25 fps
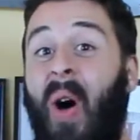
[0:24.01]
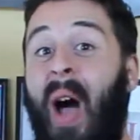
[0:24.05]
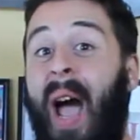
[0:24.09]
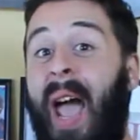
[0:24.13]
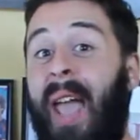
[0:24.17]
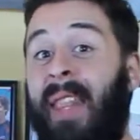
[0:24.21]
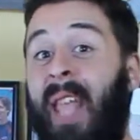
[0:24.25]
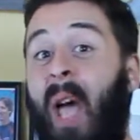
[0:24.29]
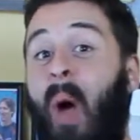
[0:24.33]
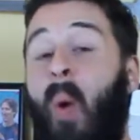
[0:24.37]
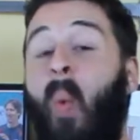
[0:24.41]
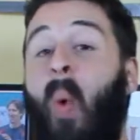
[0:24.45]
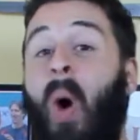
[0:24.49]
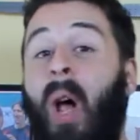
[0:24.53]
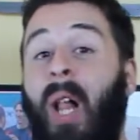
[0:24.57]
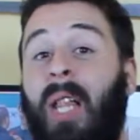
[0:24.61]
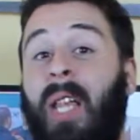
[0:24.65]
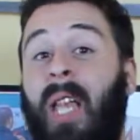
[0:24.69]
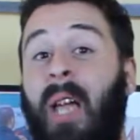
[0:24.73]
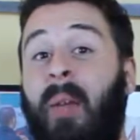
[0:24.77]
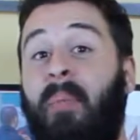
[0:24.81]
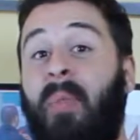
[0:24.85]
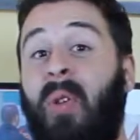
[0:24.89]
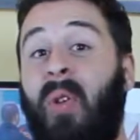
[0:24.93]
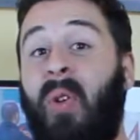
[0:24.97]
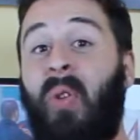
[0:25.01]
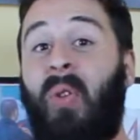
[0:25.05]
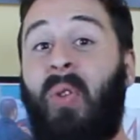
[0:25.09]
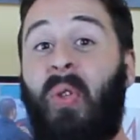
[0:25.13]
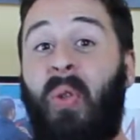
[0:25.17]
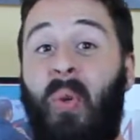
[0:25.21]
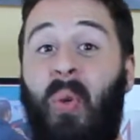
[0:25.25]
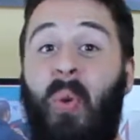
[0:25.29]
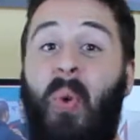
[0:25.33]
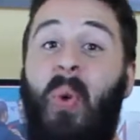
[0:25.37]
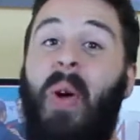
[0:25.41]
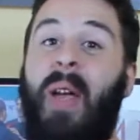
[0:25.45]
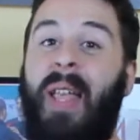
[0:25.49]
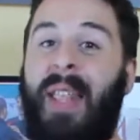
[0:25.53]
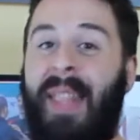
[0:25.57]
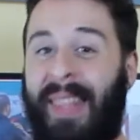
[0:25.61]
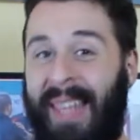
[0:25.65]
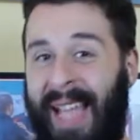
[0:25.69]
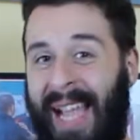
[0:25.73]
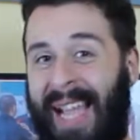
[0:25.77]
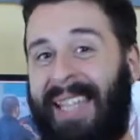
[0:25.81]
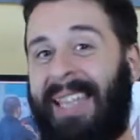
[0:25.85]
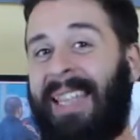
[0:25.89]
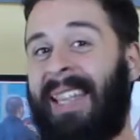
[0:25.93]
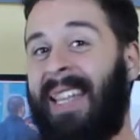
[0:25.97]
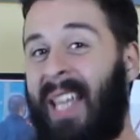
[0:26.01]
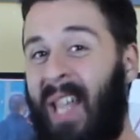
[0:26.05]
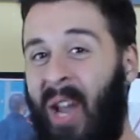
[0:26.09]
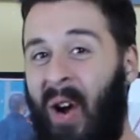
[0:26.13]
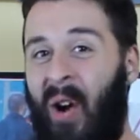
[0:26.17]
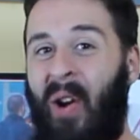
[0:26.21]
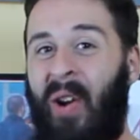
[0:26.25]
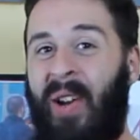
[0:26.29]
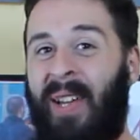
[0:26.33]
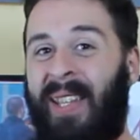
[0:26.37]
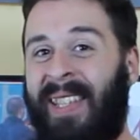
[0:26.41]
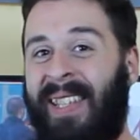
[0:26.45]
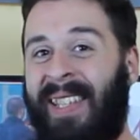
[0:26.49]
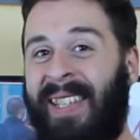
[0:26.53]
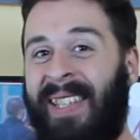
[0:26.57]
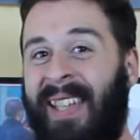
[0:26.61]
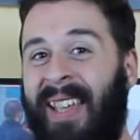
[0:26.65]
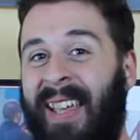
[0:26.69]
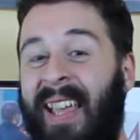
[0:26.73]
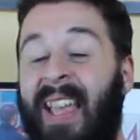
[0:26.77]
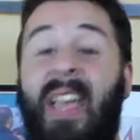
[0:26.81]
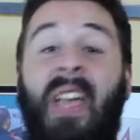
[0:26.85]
and I welcome you to Knightly Arts.